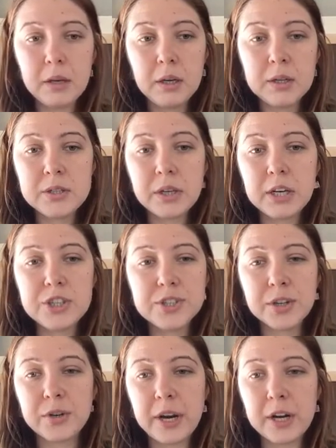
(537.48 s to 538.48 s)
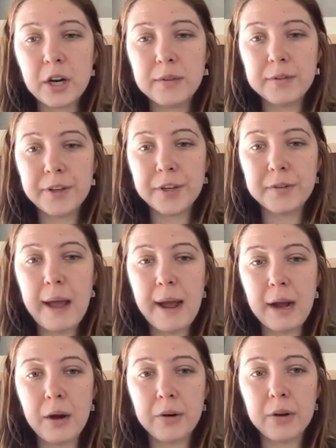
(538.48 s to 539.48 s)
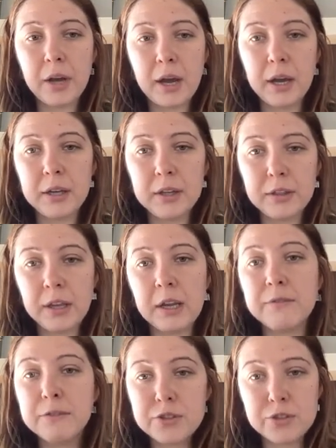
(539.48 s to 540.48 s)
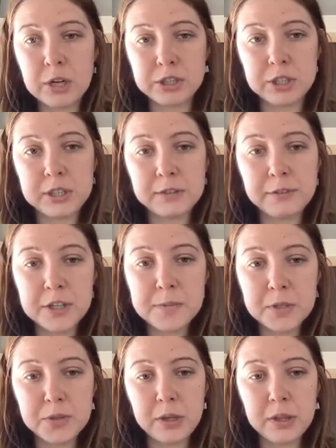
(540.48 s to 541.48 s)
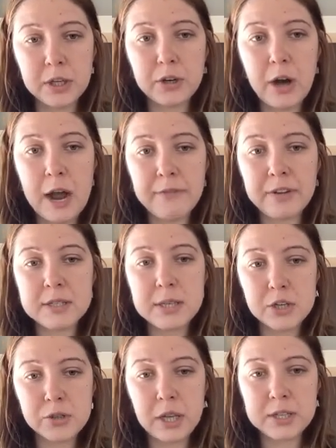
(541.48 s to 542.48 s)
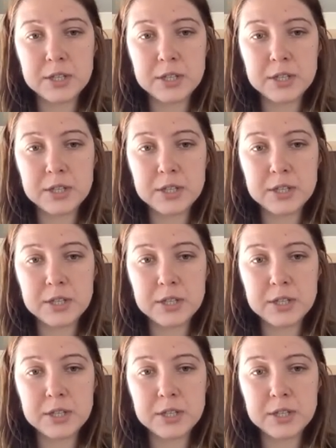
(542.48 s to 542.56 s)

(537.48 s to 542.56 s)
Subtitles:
So here's just a great overview of how the infrastructure differs between the graph and a centralized